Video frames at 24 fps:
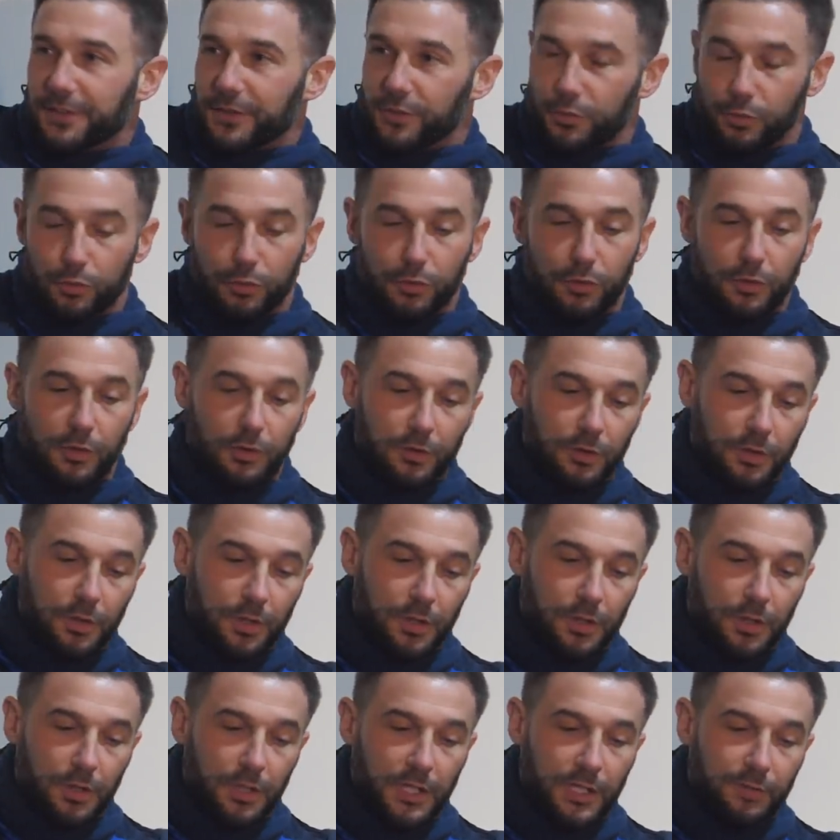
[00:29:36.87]
So
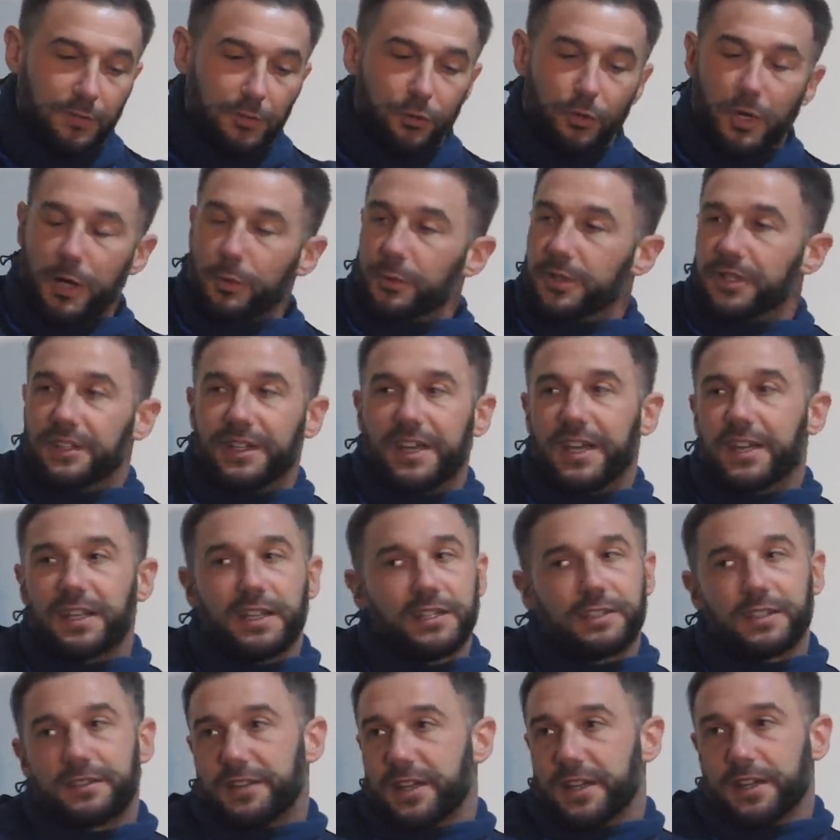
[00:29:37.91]
even though I wouldn't do
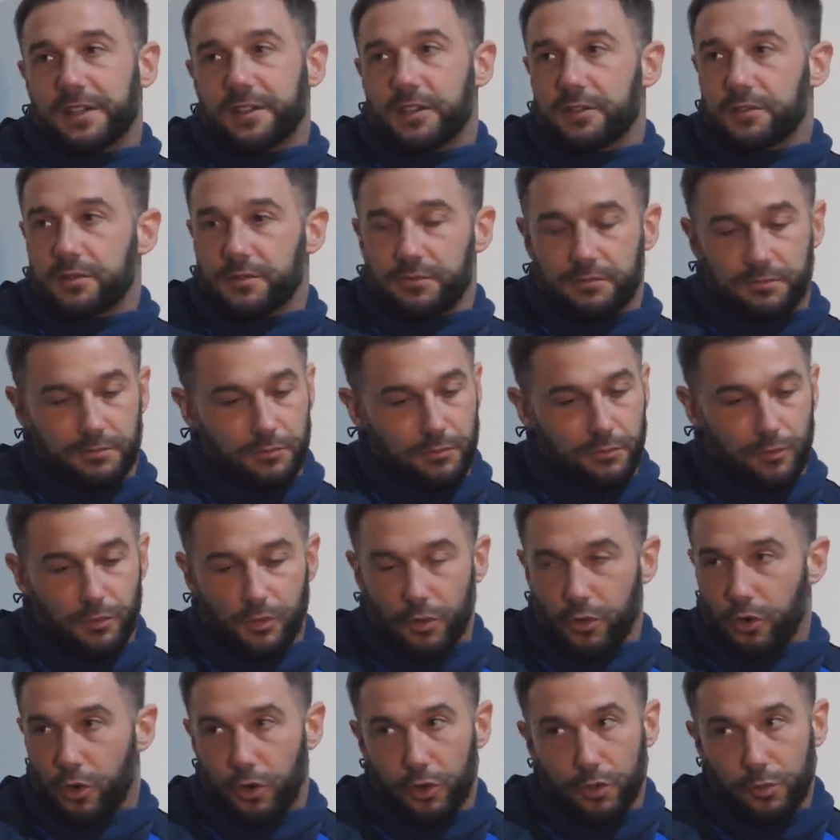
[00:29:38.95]
anything that Terry does
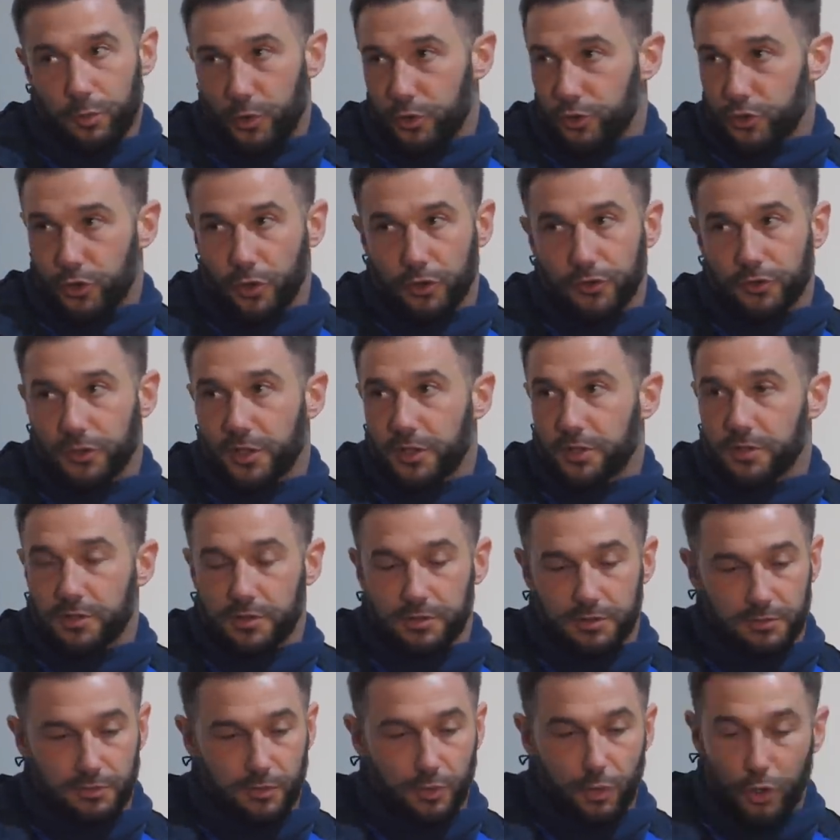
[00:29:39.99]
or what John
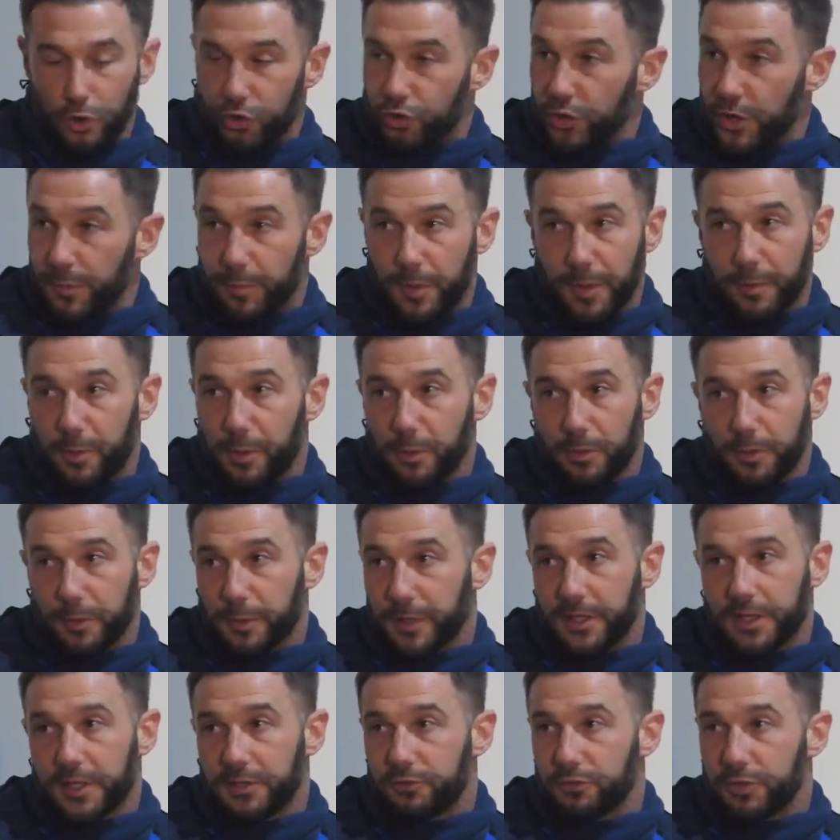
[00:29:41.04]
does or treat people the
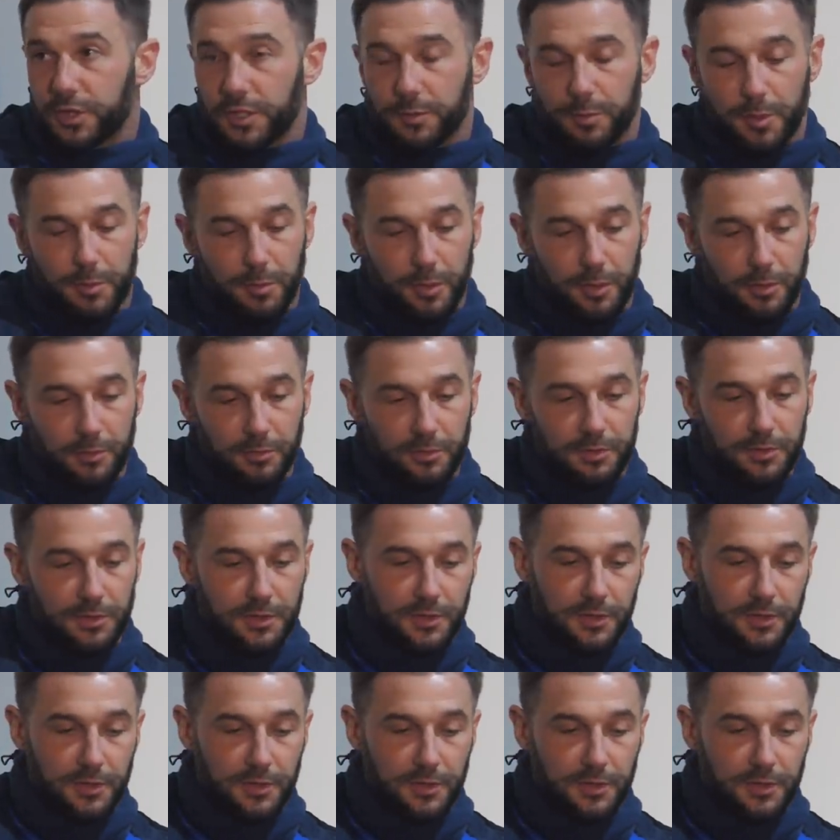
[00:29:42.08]
way they treated people.